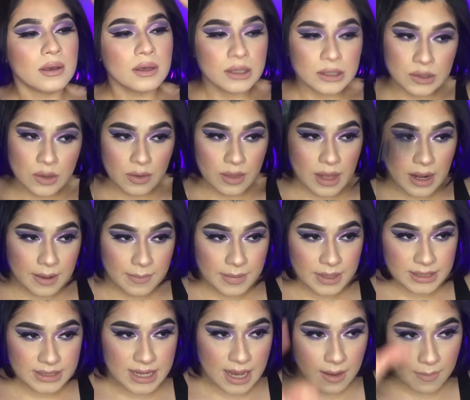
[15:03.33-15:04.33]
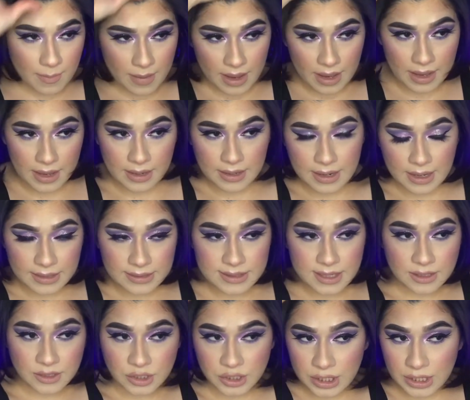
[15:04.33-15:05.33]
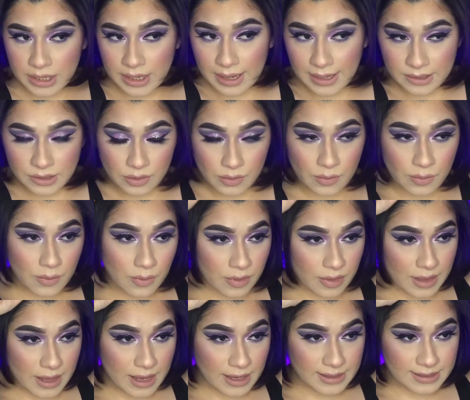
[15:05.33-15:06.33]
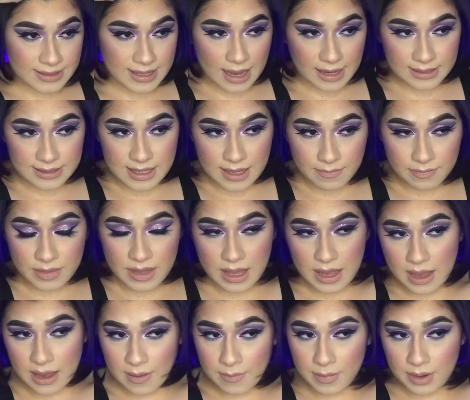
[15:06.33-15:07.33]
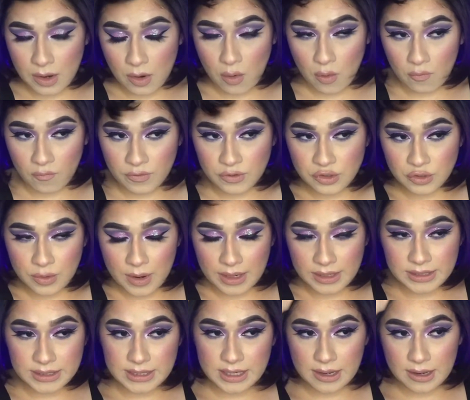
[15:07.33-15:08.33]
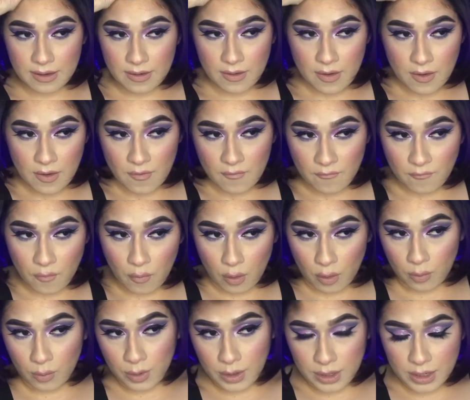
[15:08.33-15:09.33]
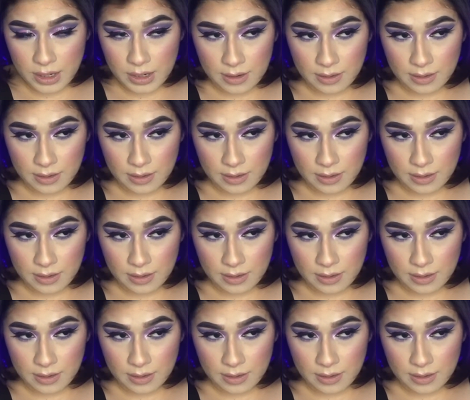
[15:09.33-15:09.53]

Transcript: So then I'm going to take my next section and do the exact same thing. I'm going to over direct it forward.